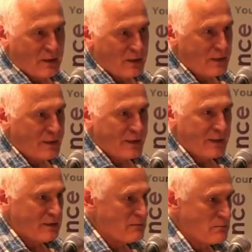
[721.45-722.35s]
in
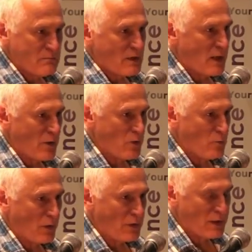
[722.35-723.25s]
low,
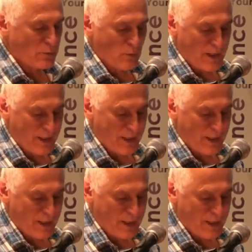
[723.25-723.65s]
moderate, or